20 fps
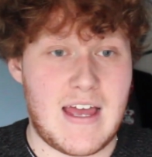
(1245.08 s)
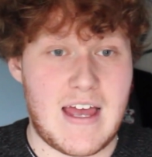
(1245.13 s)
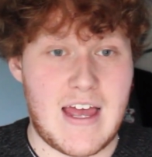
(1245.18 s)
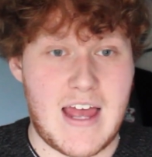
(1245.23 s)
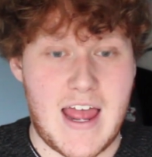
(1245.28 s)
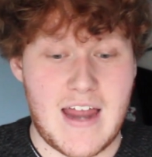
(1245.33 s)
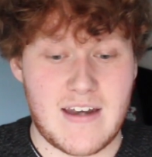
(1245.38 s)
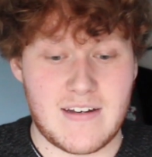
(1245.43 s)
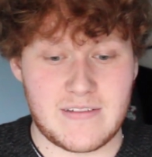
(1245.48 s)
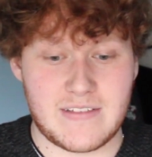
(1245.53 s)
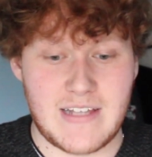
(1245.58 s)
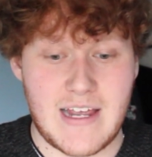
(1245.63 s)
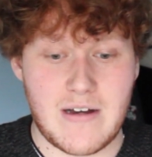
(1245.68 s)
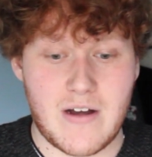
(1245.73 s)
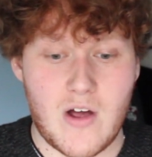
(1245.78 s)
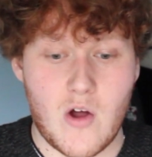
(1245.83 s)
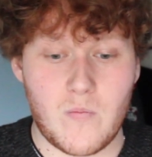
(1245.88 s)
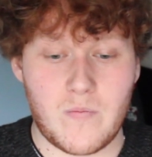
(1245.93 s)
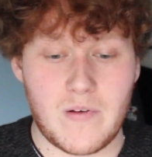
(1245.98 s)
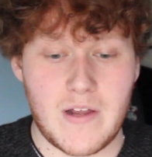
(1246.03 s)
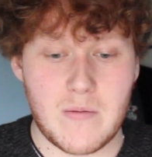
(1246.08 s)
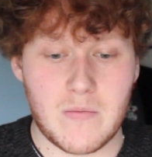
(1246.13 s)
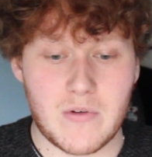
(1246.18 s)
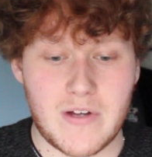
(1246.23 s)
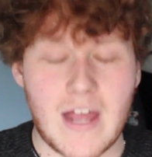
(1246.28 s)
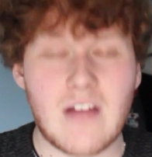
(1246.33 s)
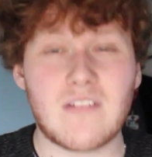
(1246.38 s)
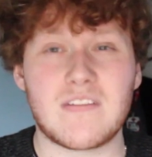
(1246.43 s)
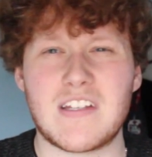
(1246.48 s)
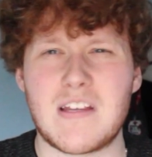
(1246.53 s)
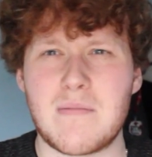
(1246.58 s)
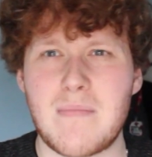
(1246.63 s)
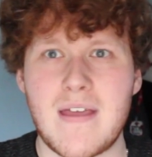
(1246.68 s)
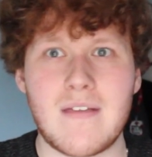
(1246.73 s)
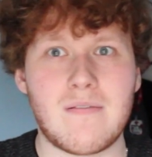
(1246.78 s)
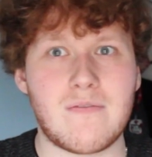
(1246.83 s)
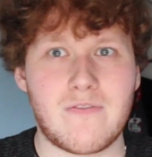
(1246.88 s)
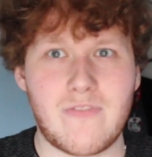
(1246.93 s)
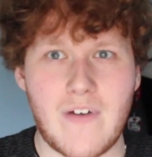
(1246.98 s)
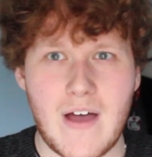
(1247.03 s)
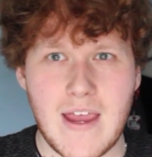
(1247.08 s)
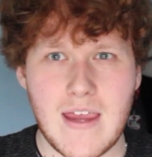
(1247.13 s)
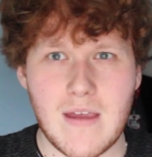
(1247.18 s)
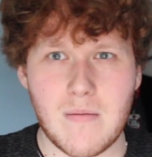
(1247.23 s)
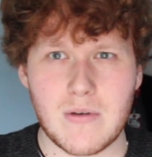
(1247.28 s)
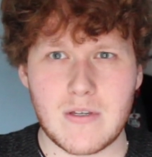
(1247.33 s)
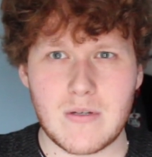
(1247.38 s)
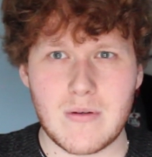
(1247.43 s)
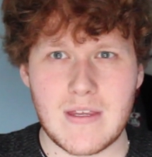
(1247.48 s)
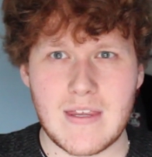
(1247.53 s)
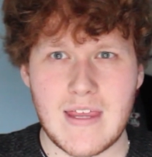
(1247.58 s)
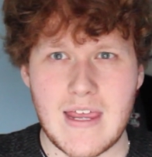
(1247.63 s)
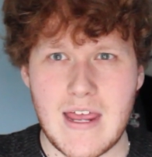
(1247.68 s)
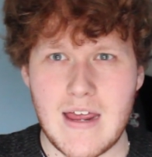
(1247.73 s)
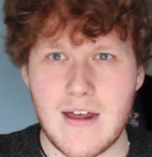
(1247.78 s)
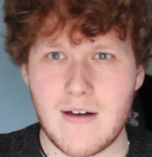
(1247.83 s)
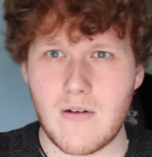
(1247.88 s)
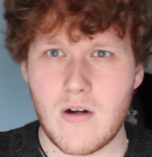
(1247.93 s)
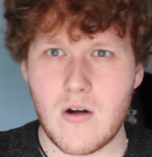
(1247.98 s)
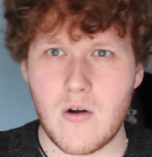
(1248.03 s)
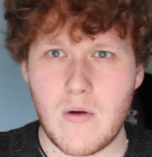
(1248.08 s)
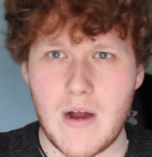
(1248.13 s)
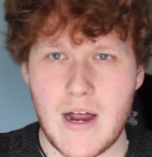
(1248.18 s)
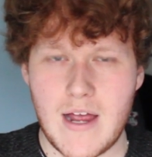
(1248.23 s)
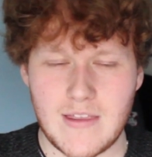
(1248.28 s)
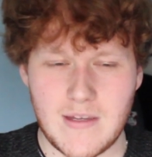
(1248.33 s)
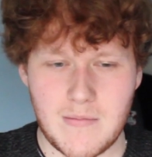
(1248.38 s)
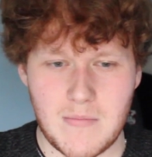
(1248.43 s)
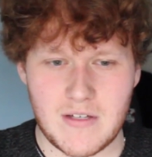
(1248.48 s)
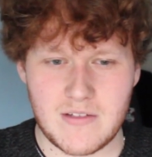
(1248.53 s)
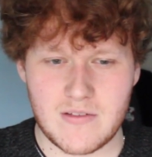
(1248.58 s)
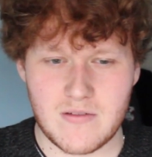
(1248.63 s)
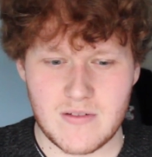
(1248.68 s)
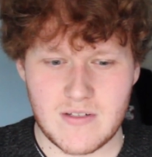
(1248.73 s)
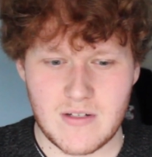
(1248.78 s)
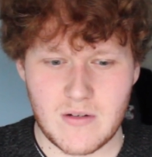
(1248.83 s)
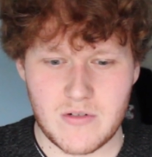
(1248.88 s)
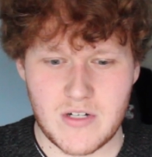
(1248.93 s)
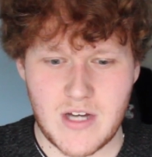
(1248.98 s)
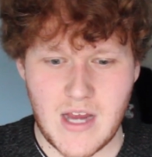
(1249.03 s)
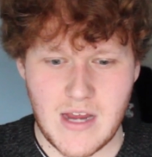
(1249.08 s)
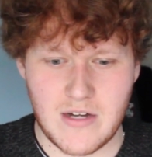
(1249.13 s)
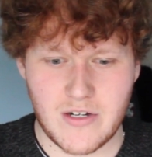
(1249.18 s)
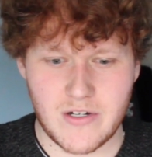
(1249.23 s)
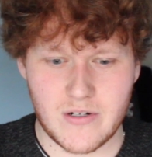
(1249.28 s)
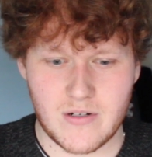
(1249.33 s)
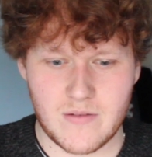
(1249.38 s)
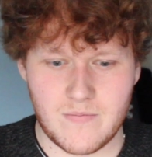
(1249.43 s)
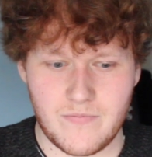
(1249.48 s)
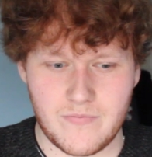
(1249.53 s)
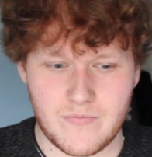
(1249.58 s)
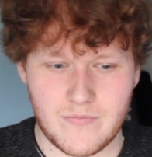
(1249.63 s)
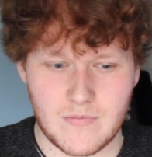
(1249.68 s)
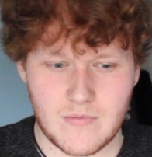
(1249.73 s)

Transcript: and then hopefully we'll get onto the main fight between the hero and the Monster Association.